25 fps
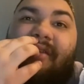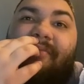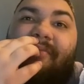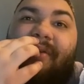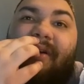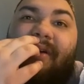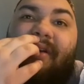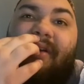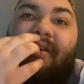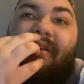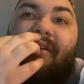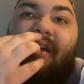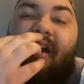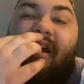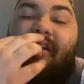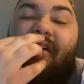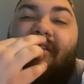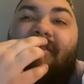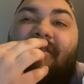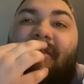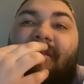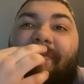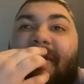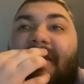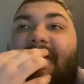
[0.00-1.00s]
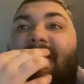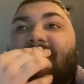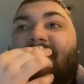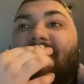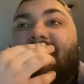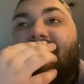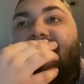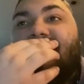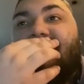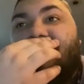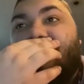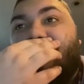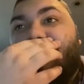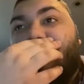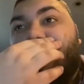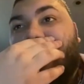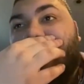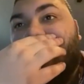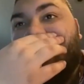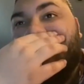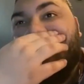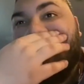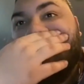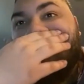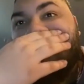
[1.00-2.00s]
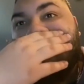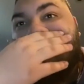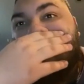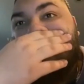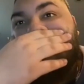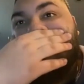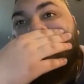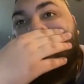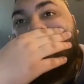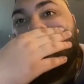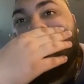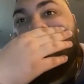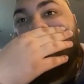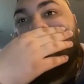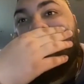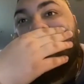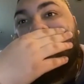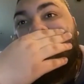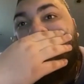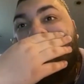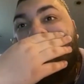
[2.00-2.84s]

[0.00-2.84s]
but I heard the Patriots are one of those teams.